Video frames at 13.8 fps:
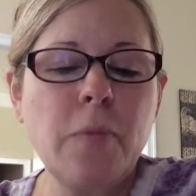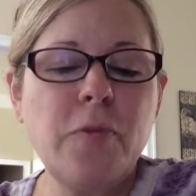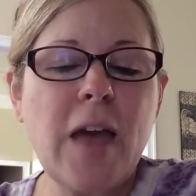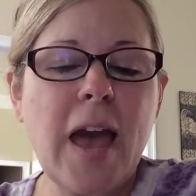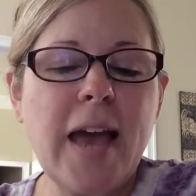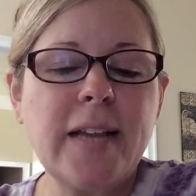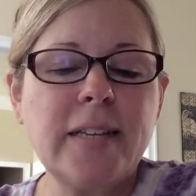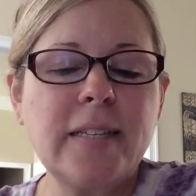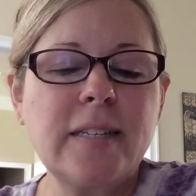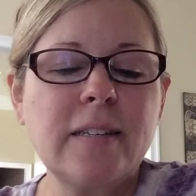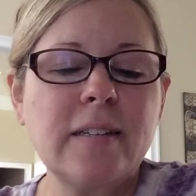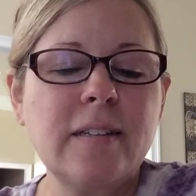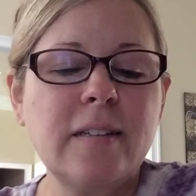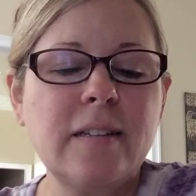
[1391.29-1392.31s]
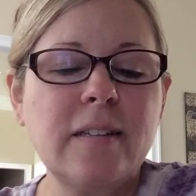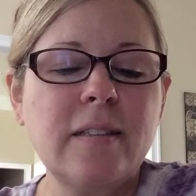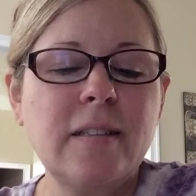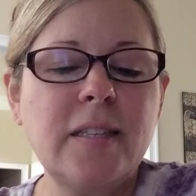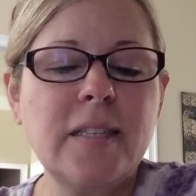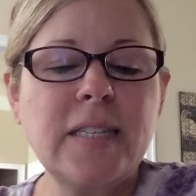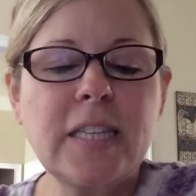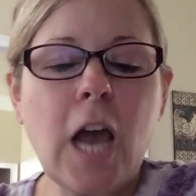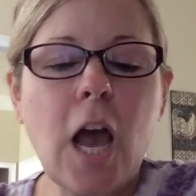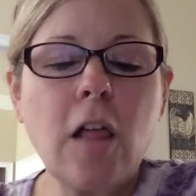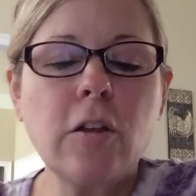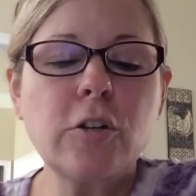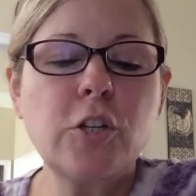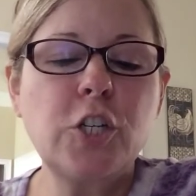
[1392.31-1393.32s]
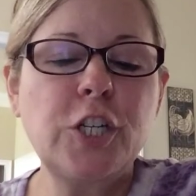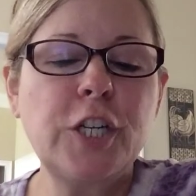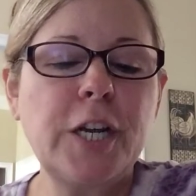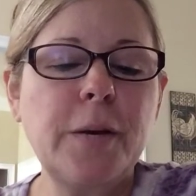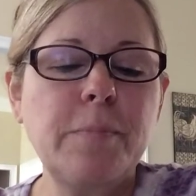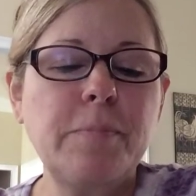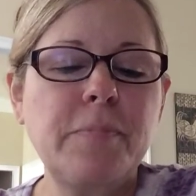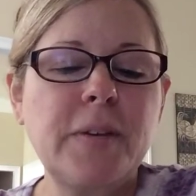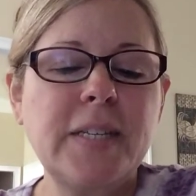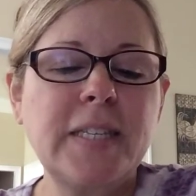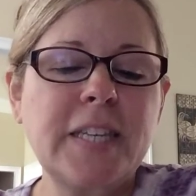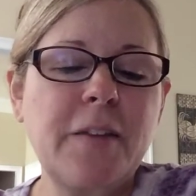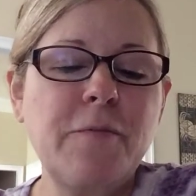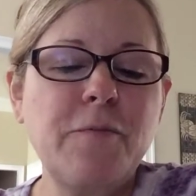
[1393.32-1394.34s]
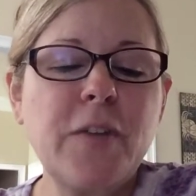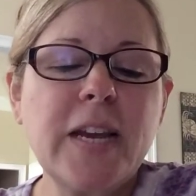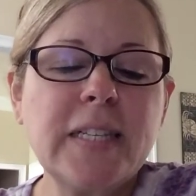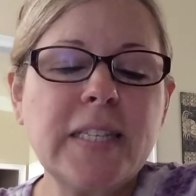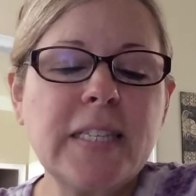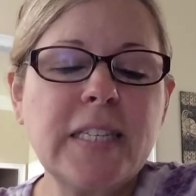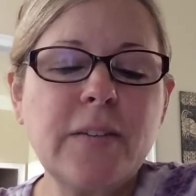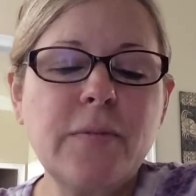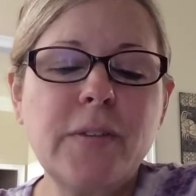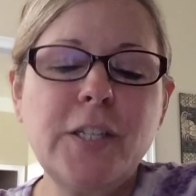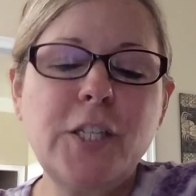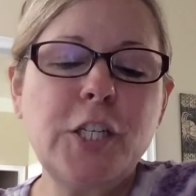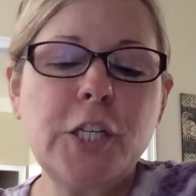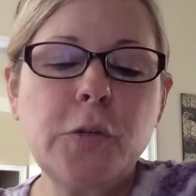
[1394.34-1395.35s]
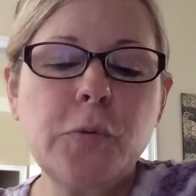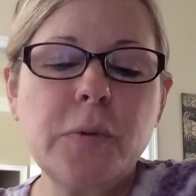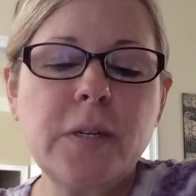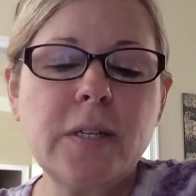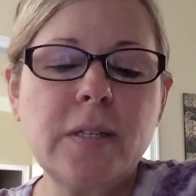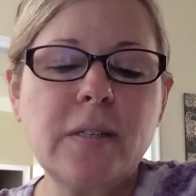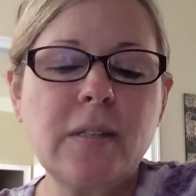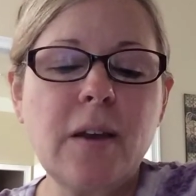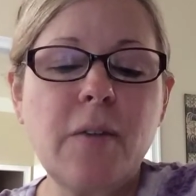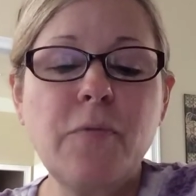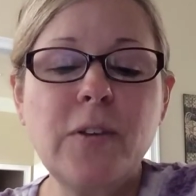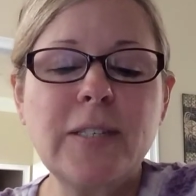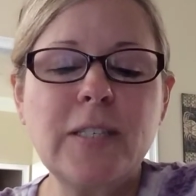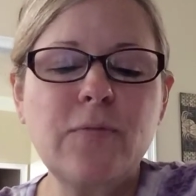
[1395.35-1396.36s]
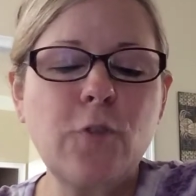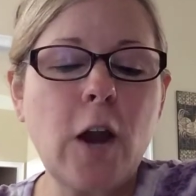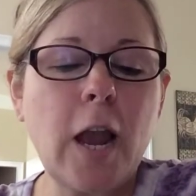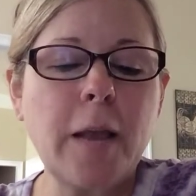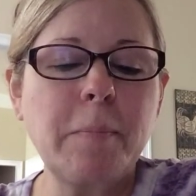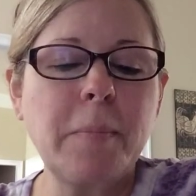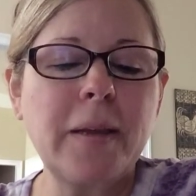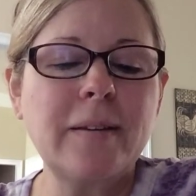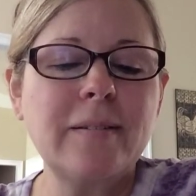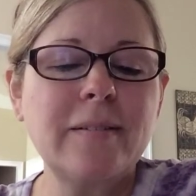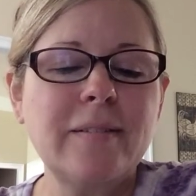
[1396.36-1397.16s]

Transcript: that the scholarship is convinced of the genuineness of this fragment.